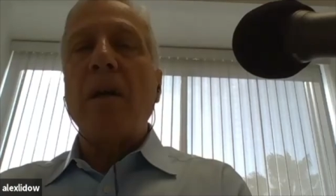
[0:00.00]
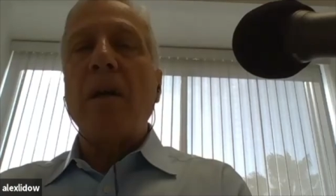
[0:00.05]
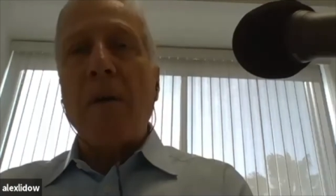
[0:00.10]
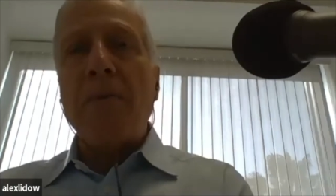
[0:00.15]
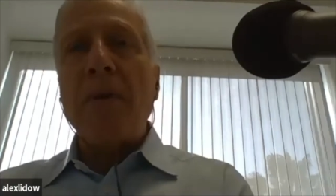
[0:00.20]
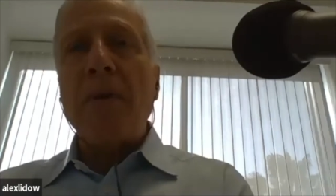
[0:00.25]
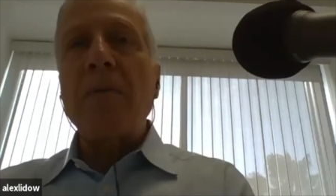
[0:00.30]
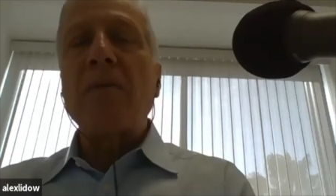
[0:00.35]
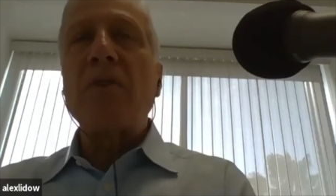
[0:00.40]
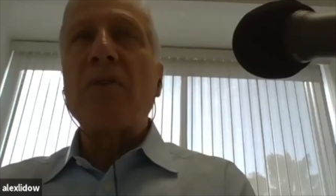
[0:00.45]

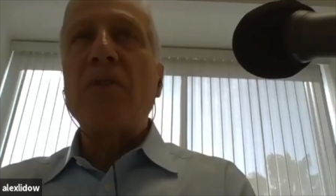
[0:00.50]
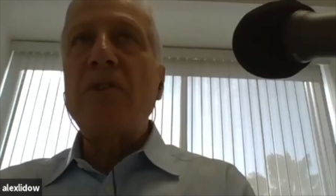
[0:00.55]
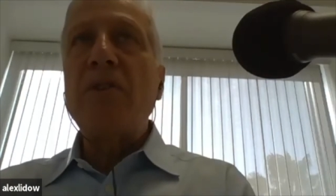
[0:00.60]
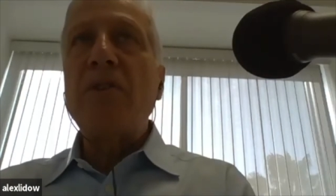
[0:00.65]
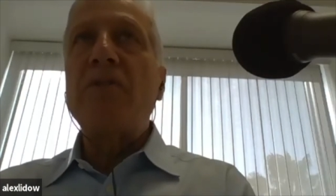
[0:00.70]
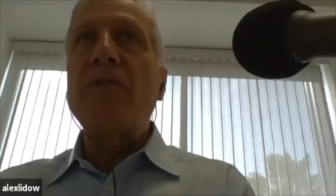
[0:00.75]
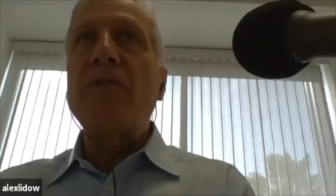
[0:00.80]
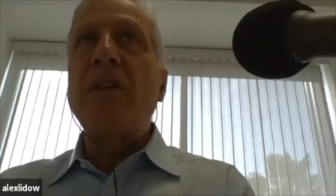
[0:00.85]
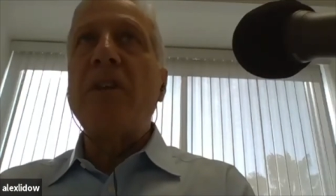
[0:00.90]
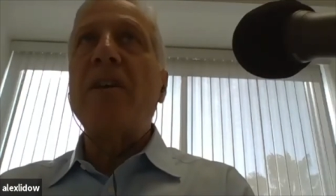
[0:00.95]
think the
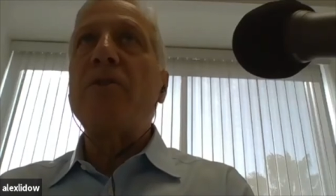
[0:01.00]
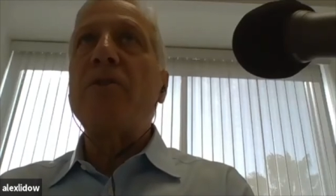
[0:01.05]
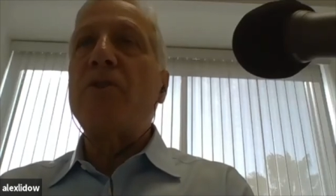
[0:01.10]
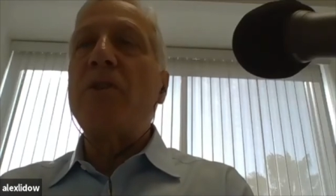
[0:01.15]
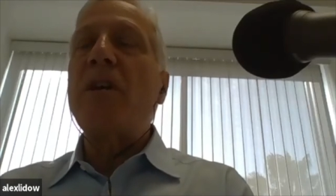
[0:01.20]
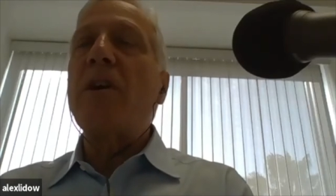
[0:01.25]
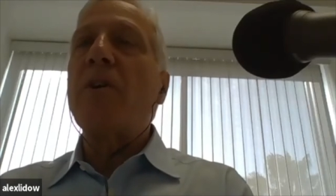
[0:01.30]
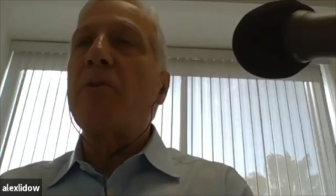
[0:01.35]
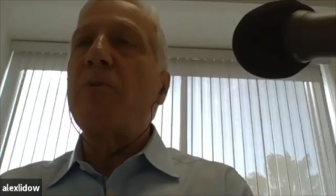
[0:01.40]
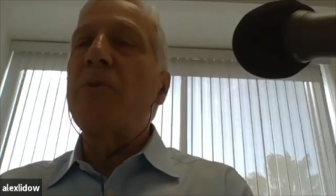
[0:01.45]
seasoned
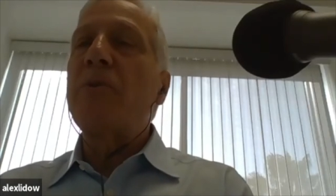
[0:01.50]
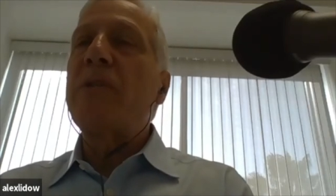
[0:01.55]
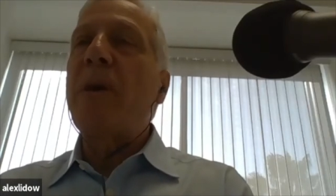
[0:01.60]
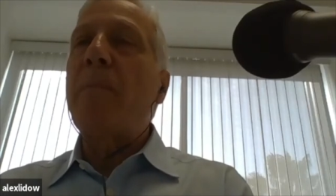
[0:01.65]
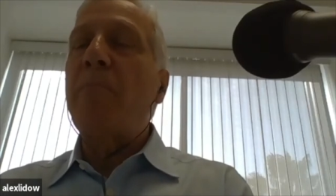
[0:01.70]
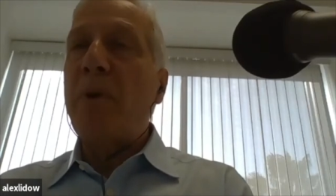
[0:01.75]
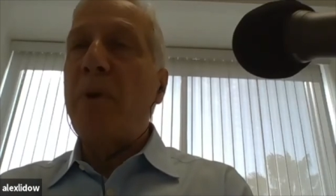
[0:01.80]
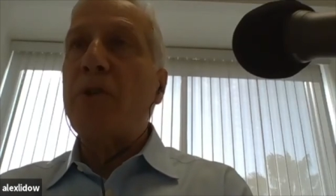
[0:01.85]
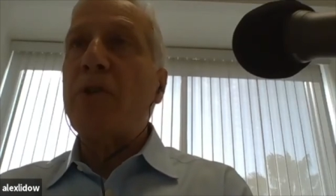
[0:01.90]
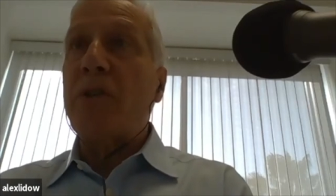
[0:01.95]
engineer who's
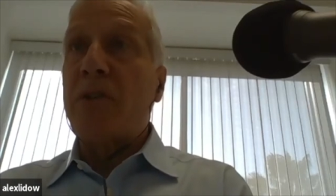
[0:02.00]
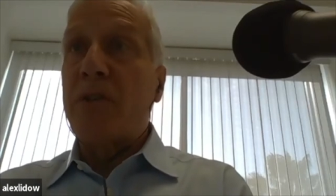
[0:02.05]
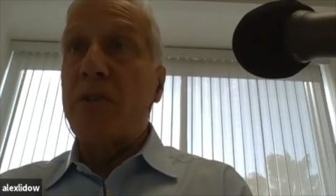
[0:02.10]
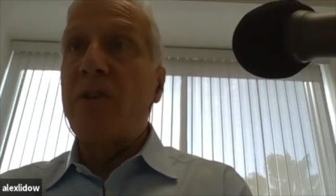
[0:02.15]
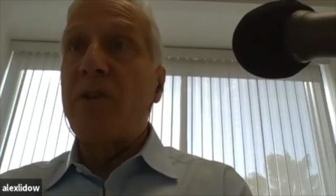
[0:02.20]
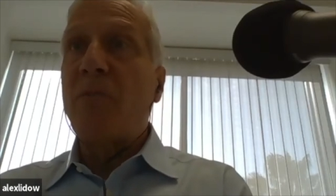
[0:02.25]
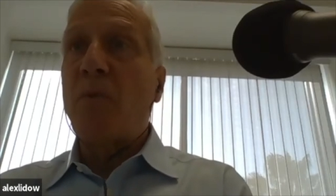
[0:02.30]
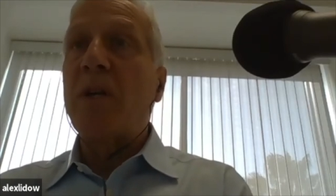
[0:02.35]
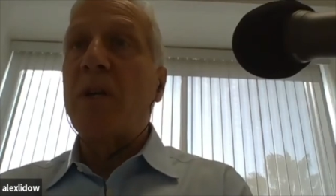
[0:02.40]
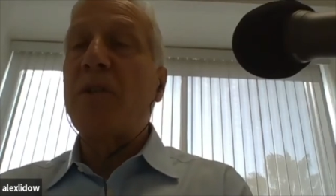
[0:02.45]

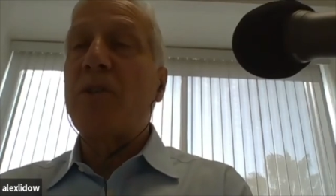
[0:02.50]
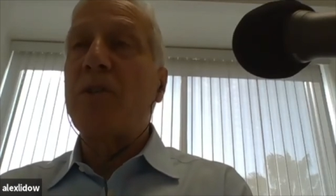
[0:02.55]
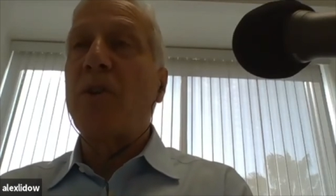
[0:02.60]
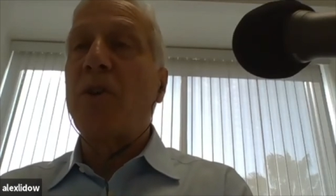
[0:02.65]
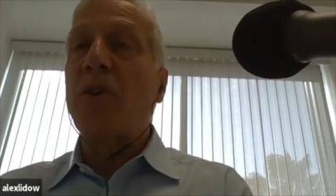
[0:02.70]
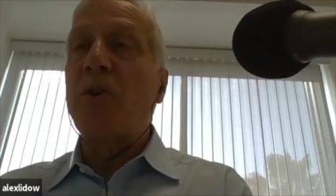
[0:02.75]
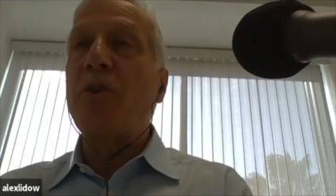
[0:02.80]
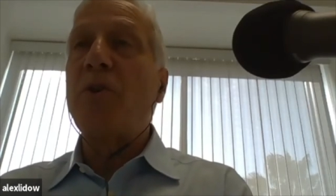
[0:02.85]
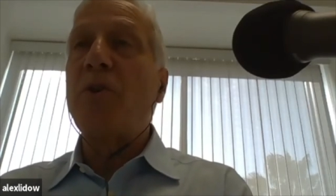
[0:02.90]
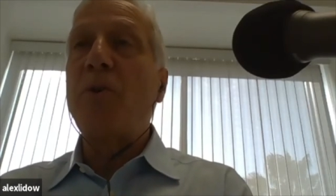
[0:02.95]
ambitious wants to
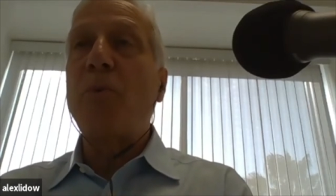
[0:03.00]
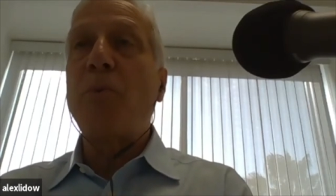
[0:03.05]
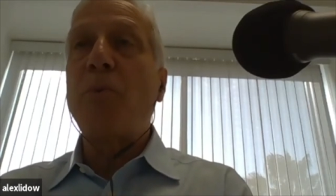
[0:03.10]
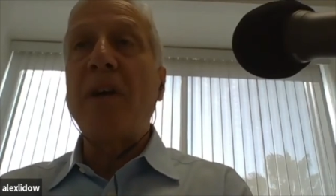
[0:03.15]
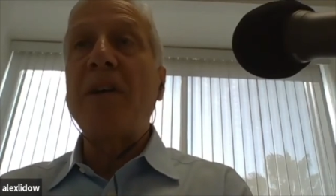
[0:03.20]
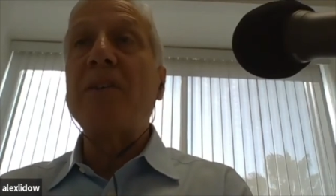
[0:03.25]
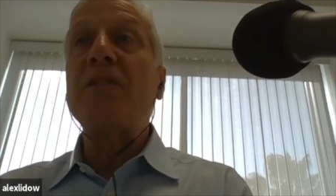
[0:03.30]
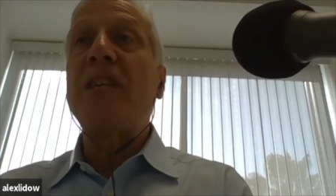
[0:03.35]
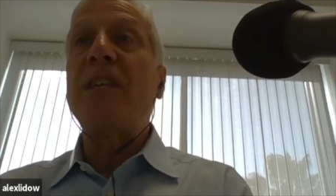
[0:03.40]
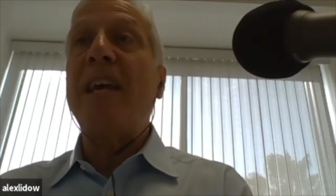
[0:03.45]
learn new
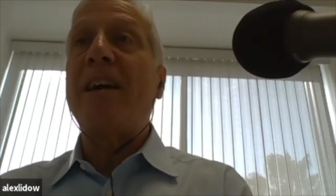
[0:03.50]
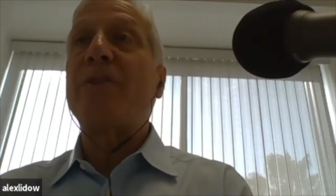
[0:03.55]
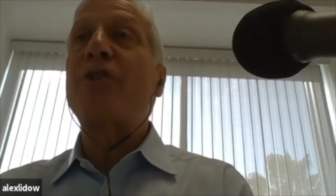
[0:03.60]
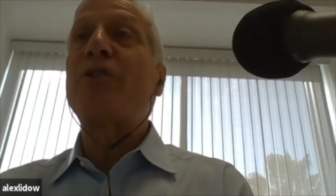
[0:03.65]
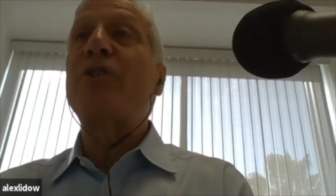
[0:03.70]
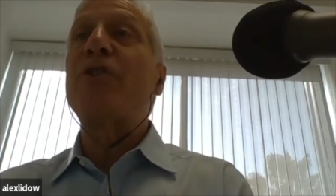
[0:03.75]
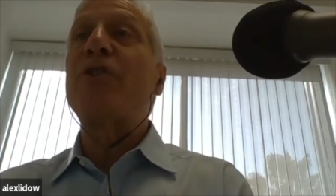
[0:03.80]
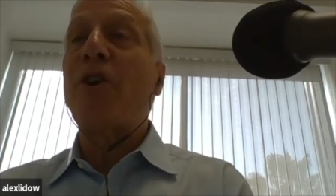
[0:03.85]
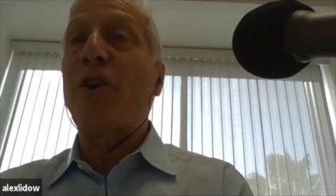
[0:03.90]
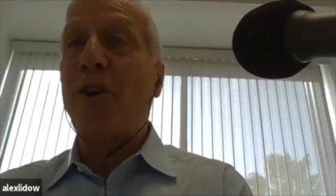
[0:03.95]
things. Yes,
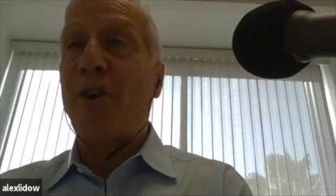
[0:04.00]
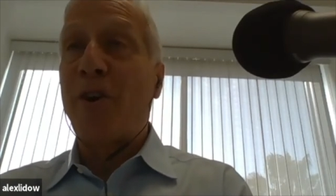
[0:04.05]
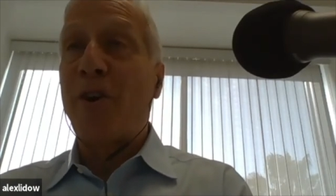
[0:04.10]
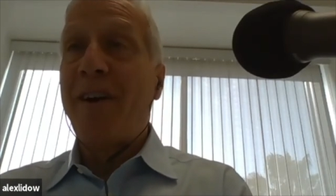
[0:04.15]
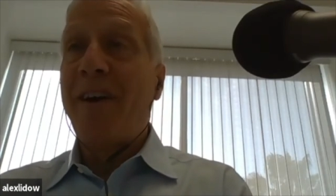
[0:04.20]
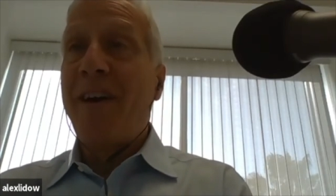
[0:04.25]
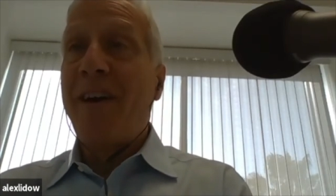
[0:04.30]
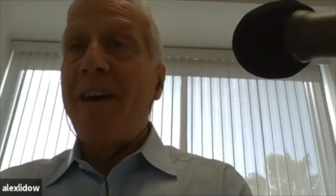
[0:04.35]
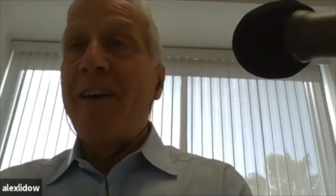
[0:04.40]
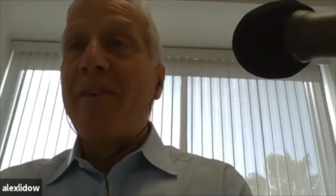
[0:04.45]
sir.
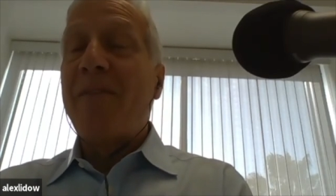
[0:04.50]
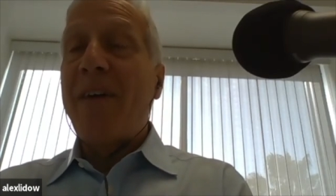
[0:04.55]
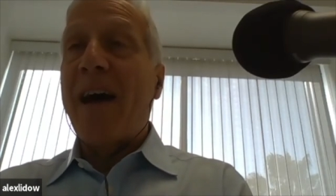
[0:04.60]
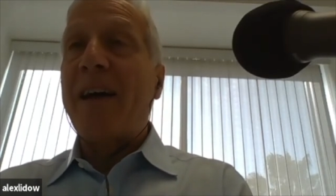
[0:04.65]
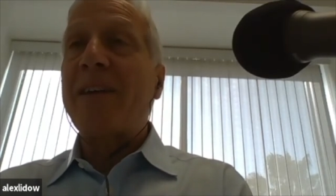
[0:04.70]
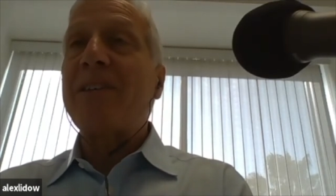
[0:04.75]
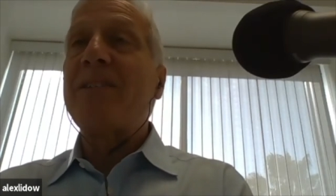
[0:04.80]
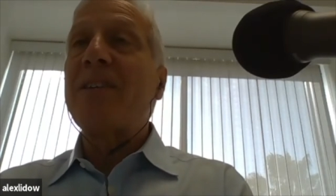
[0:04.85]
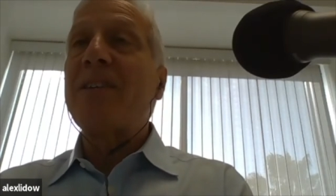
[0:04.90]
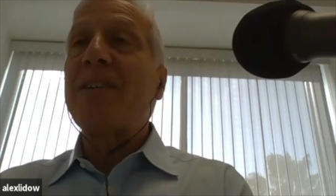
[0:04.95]

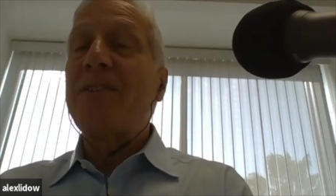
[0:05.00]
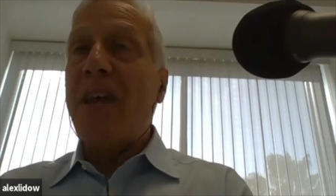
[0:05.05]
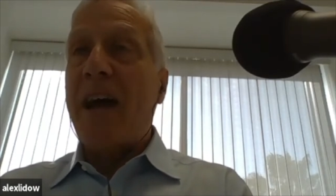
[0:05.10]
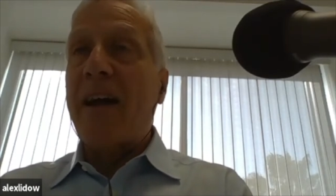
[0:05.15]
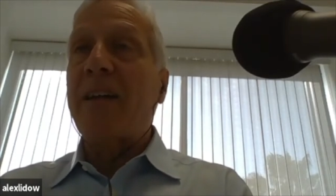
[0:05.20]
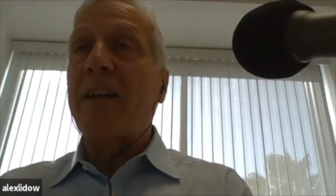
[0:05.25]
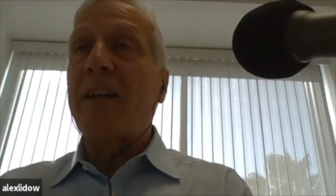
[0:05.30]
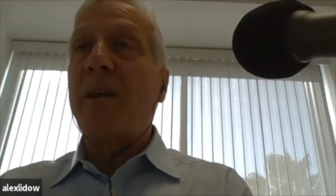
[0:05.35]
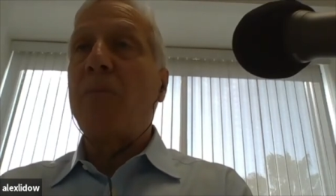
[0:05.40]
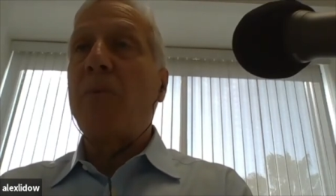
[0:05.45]
That's
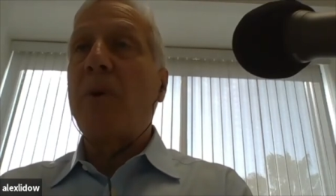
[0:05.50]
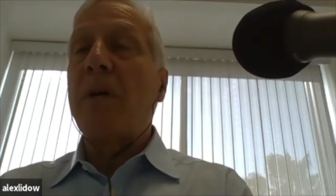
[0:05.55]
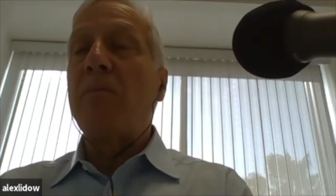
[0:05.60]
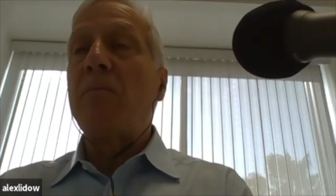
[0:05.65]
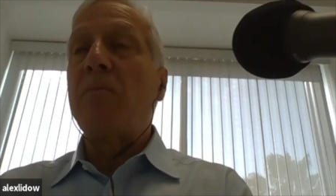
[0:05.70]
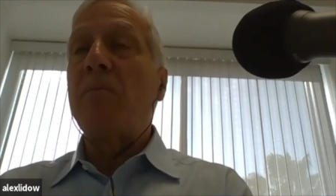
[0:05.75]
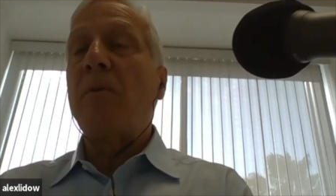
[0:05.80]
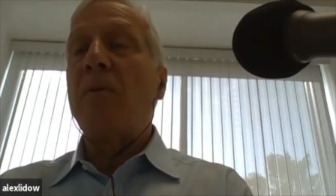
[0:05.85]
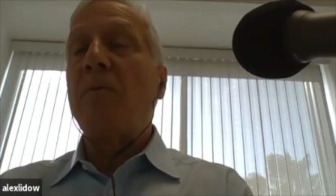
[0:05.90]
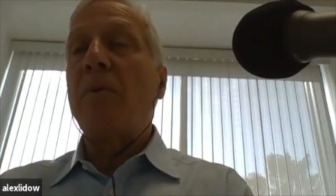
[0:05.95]
exactly what
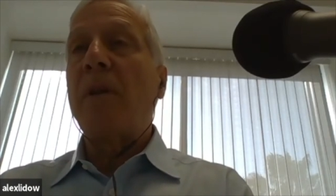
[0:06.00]
what we